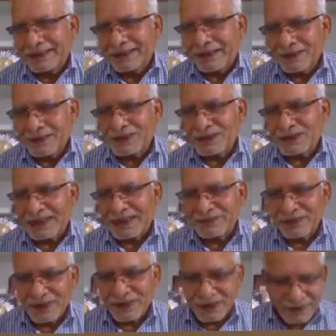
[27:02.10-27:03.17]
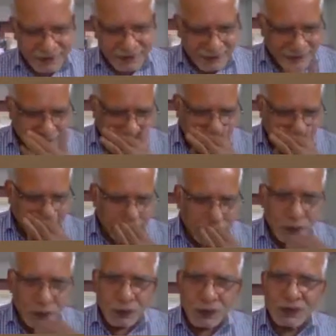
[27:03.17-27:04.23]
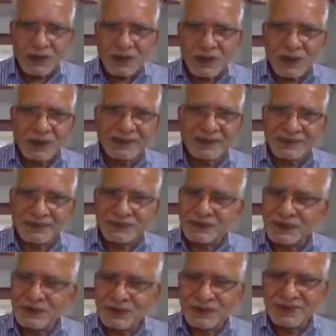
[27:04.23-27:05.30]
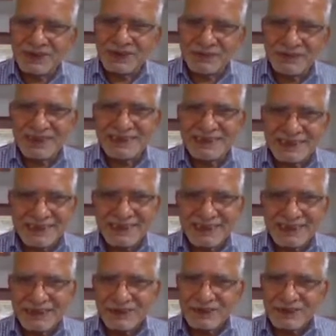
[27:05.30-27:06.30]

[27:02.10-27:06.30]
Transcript: Now, so therefore, when you go to a college, you go to a university,